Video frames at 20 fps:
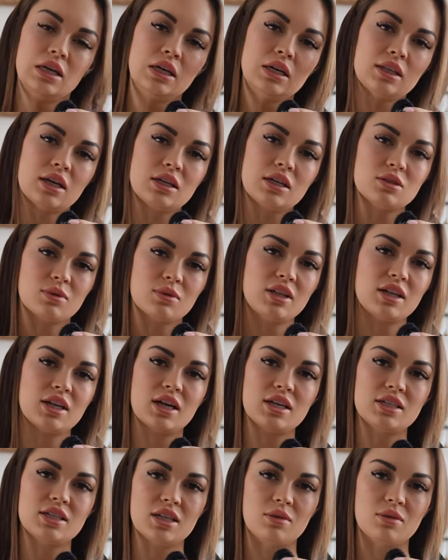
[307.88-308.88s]
that is one thing
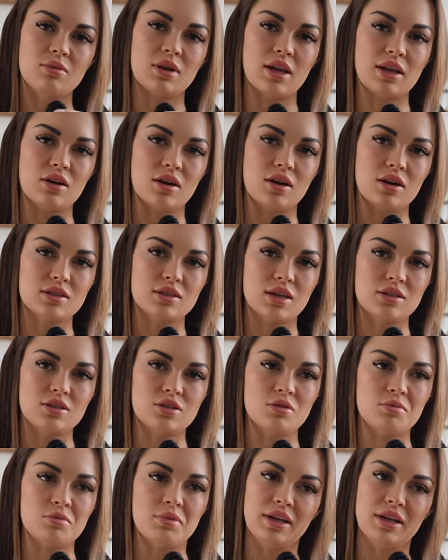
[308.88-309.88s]
I did when I got a size
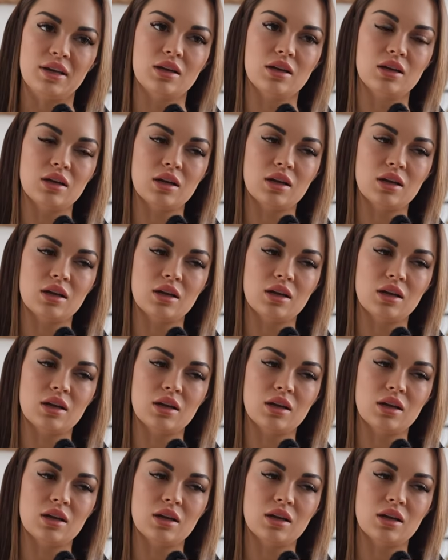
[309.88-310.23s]
too big.